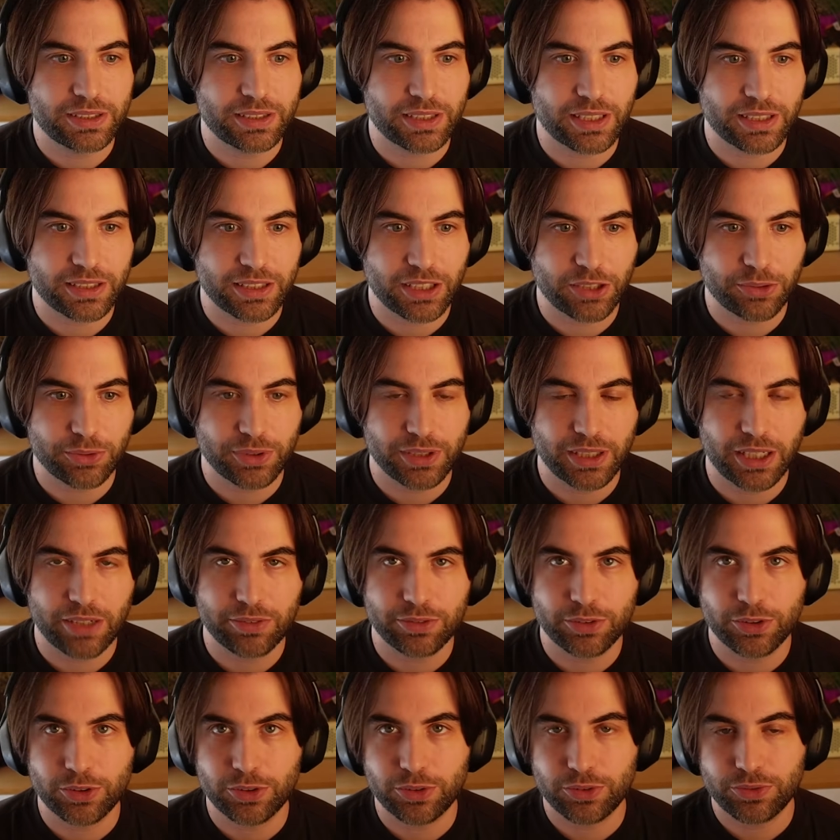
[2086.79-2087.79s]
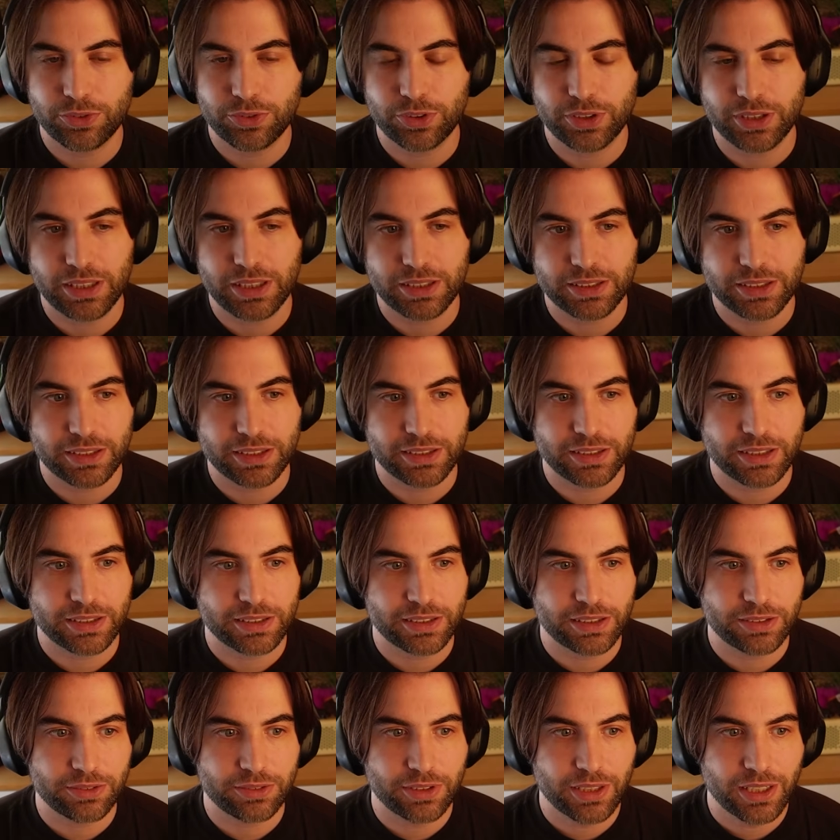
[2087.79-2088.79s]
and they will have to look for an
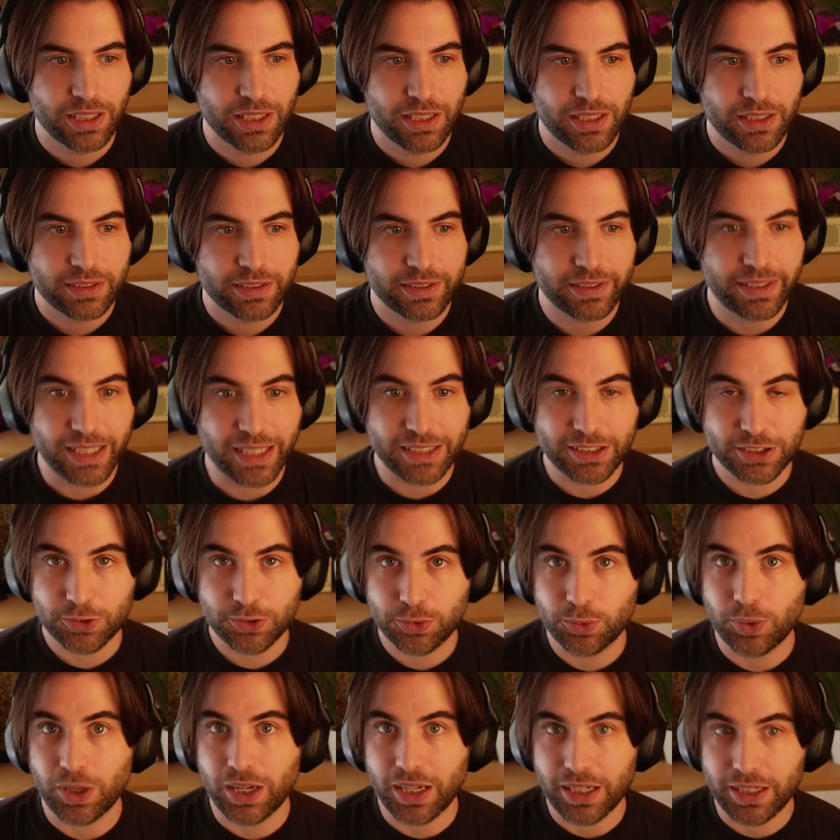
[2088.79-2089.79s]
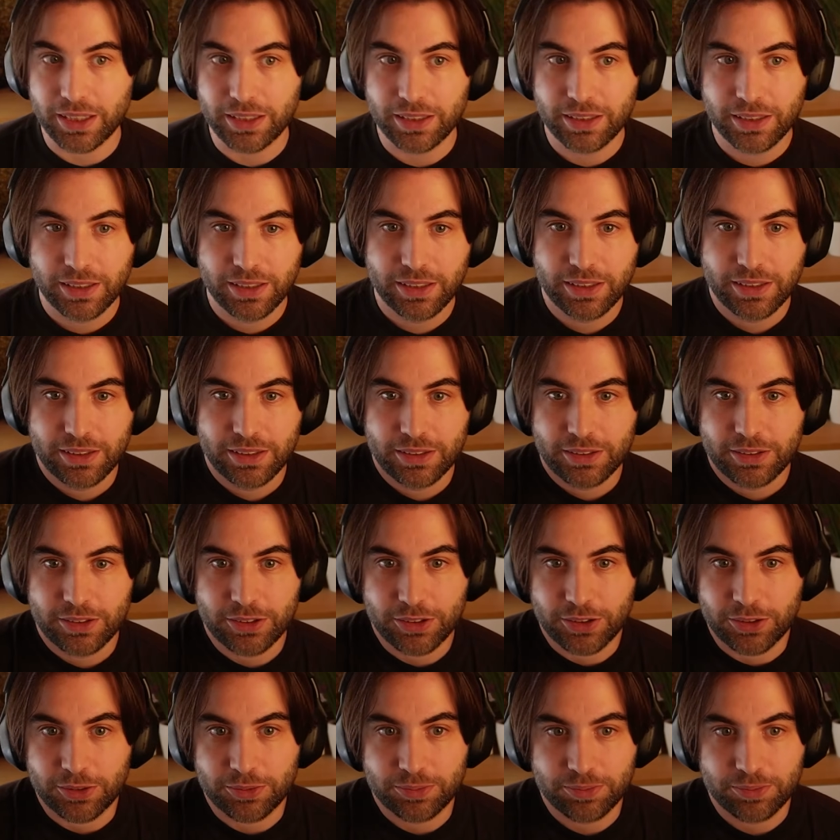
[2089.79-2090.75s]
alternative. That's why, you know,